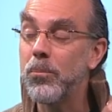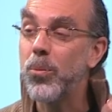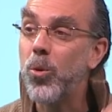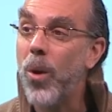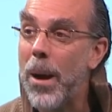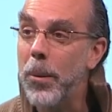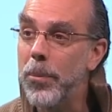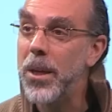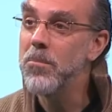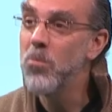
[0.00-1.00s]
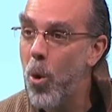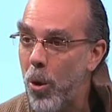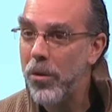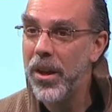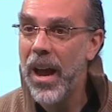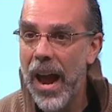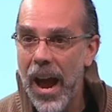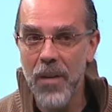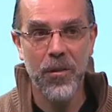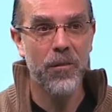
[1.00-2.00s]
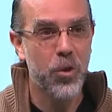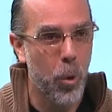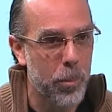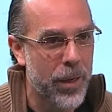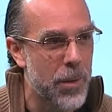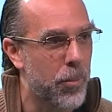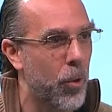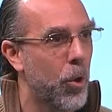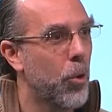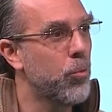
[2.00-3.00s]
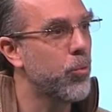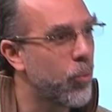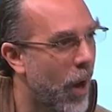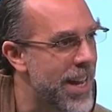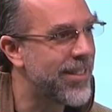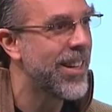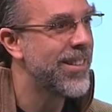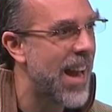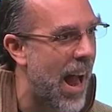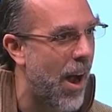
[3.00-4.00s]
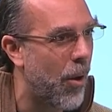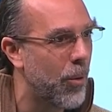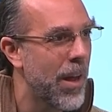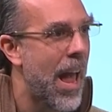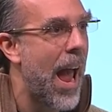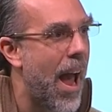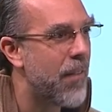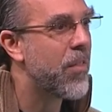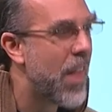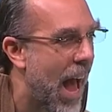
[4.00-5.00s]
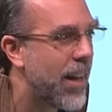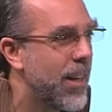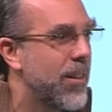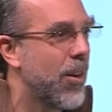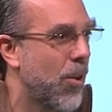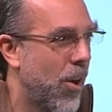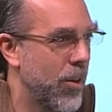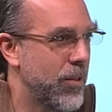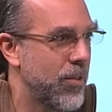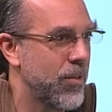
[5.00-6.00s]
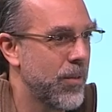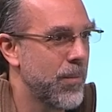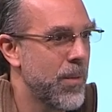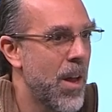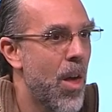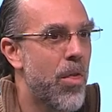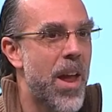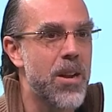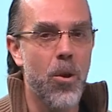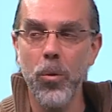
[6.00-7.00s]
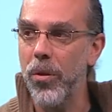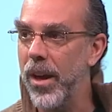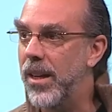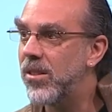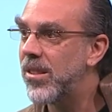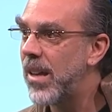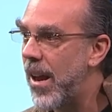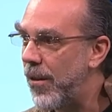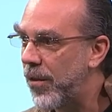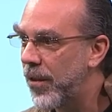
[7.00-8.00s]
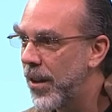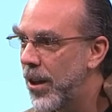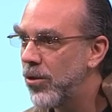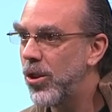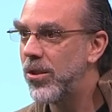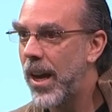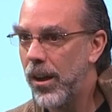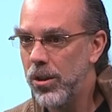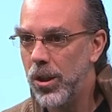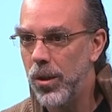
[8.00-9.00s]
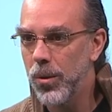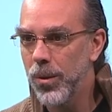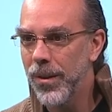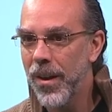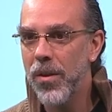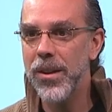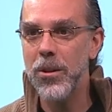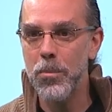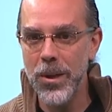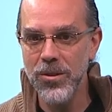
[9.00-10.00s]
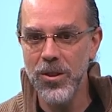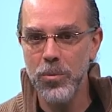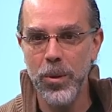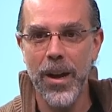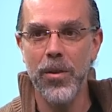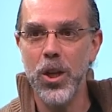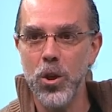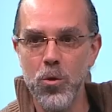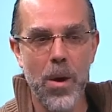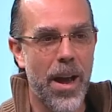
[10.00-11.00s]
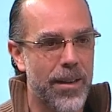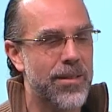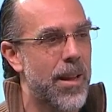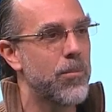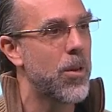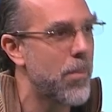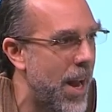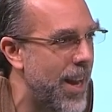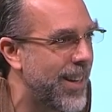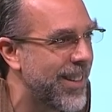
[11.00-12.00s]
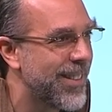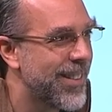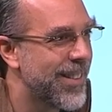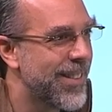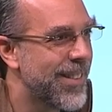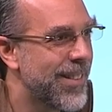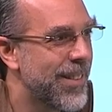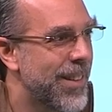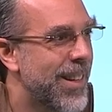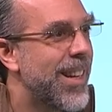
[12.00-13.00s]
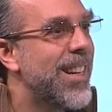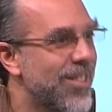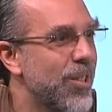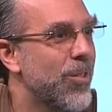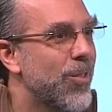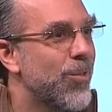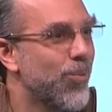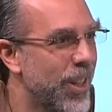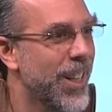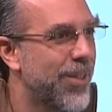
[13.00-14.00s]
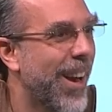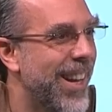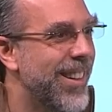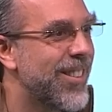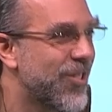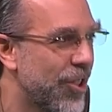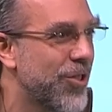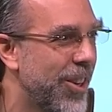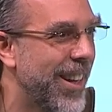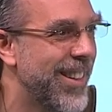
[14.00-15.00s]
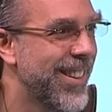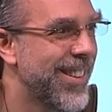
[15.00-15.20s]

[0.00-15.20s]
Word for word: Probably more than half of your people right now have that in their hearts. They don't think it's safe to tell you that the business plan that you asked them to make isn't really great, it's just good.